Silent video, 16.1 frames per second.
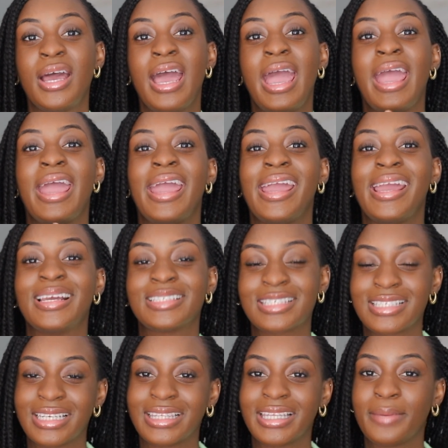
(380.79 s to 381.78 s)
it
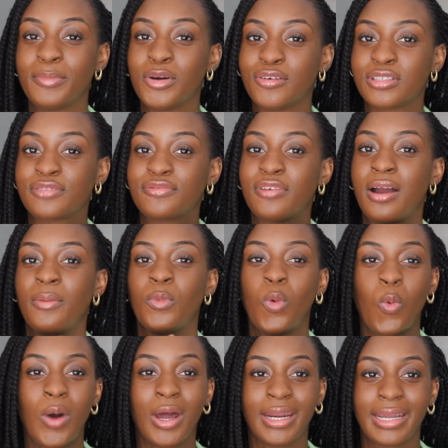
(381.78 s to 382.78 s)
instantly moves from
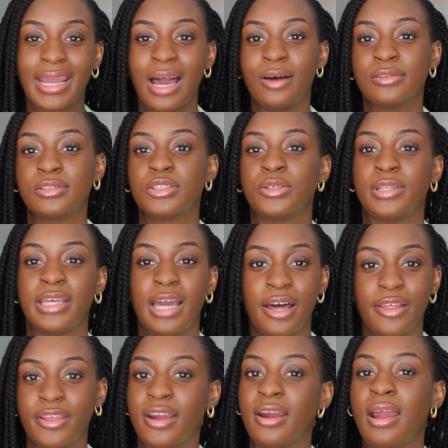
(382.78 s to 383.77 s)
one account to the
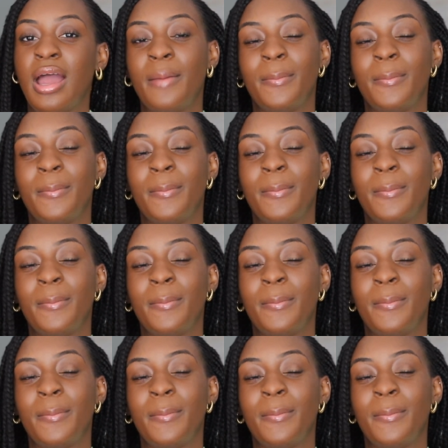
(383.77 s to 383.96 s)
other